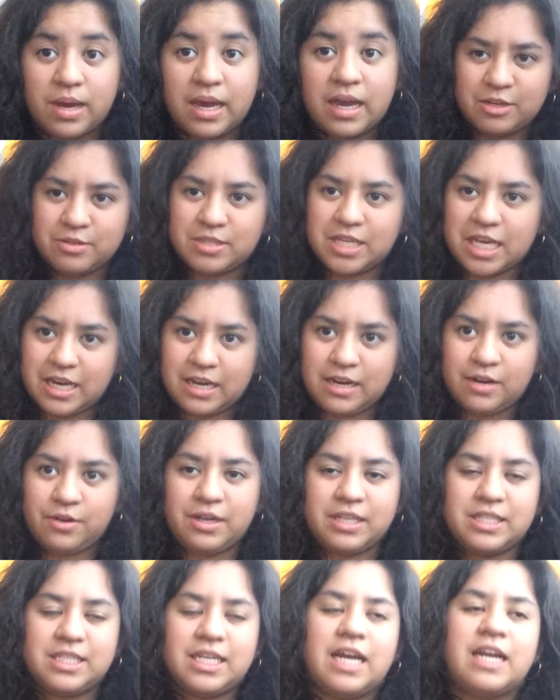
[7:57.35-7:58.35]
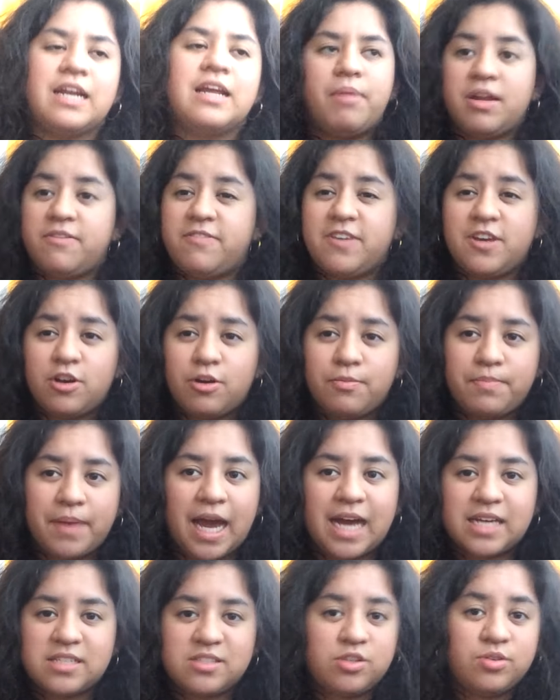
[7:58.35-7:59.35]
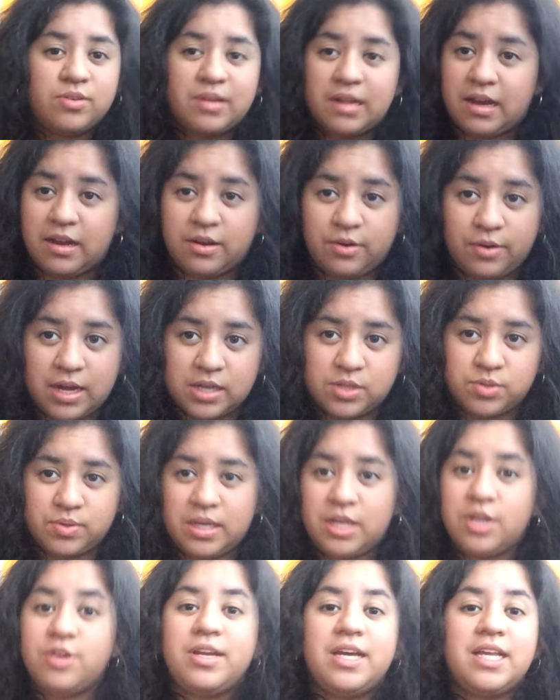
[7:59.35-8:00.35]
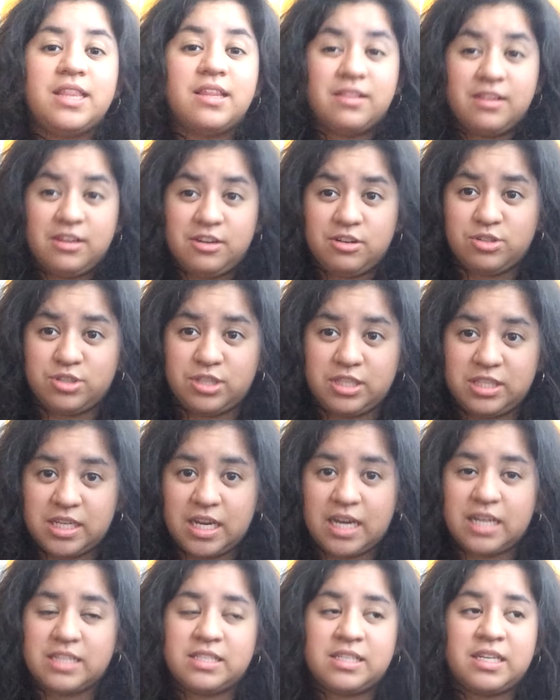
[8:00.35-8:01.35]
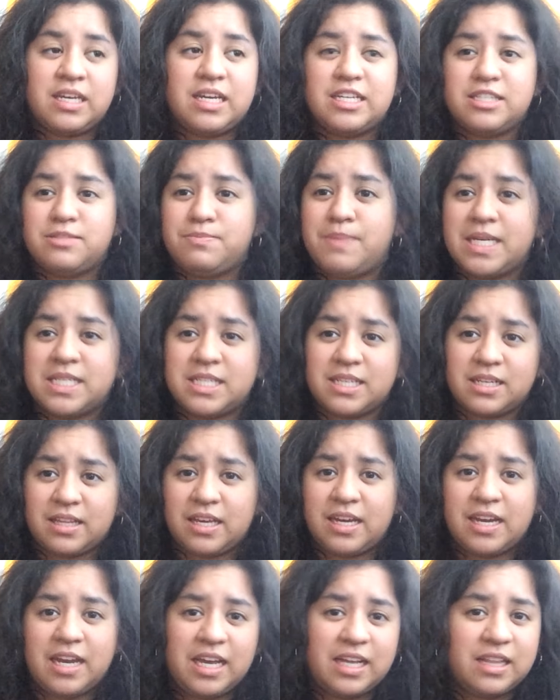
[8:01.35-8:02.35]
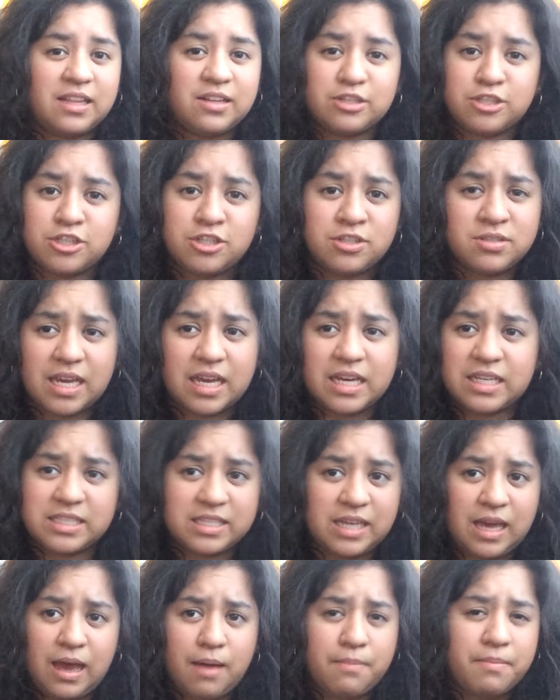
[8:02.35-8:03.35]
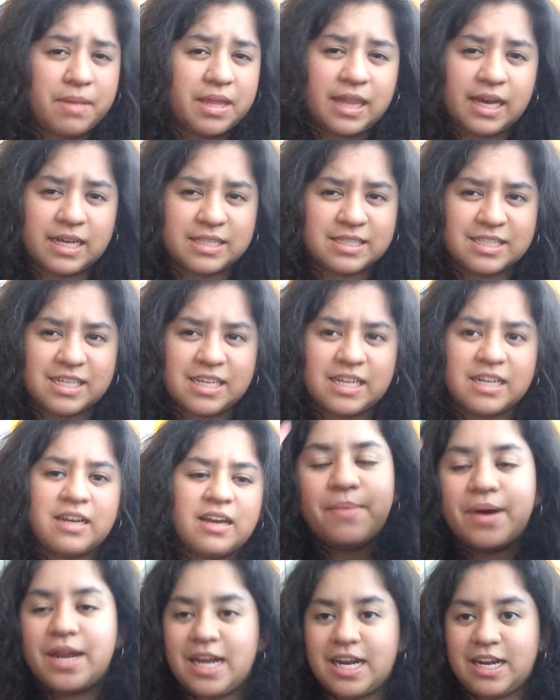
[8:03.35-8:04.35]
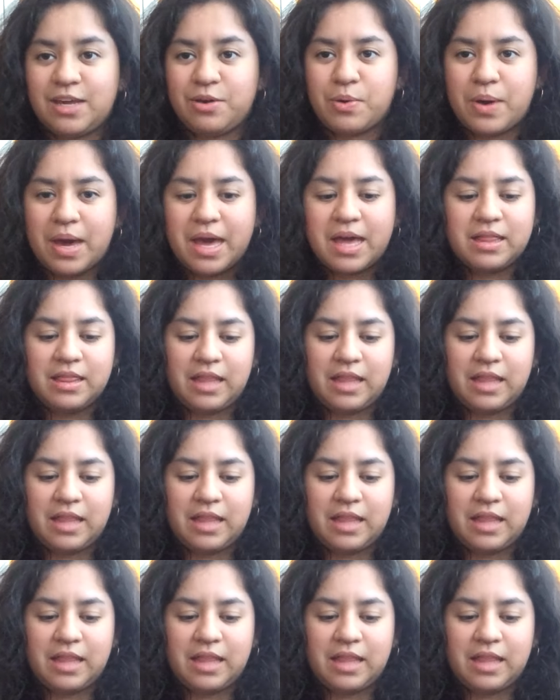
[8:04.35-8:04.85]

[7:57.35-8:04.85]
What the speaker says: You take it in grade 10. But if you don't pass, you cannot graduate. You need the literacy test. It is basically an English exam and that's it. But anyway,